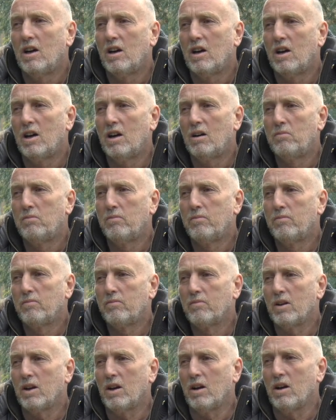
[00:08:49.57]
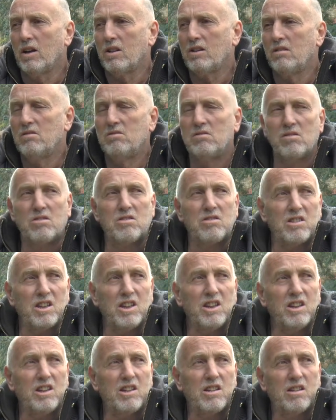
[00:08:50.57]
Um, I don't
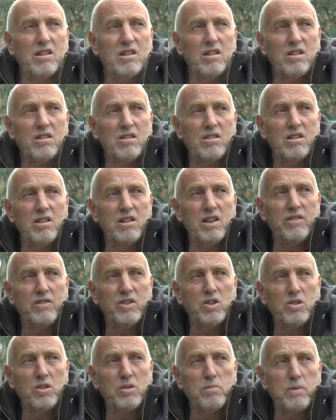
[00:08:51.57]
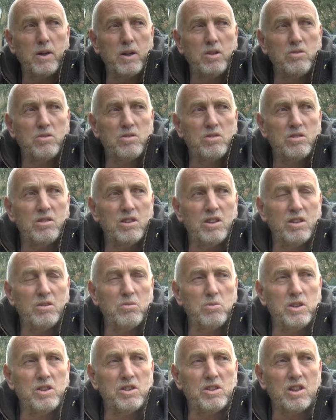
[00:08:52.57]
think that living on a boat in the
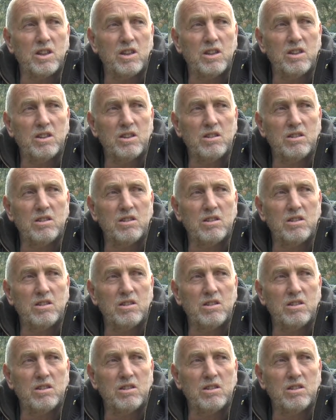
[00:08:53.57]
winter